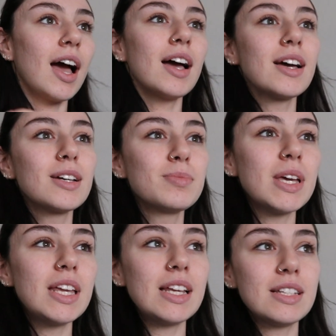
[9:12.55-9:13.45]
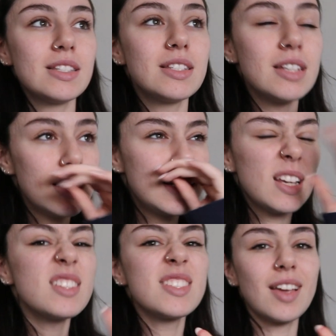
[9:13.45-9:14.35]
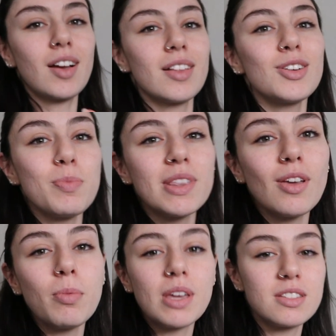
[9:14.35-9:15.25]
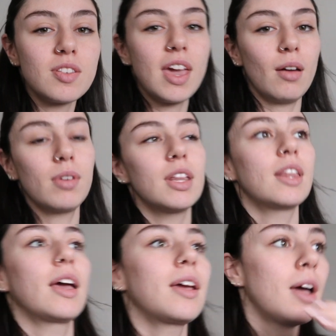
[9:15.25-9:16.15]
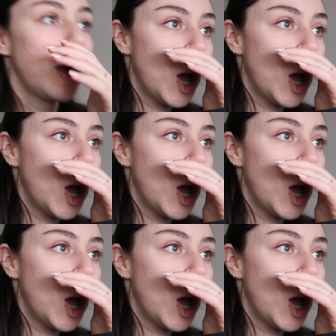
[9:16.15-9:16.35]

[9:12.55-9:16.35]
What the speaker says: It does suck a little bit though, because you can't really like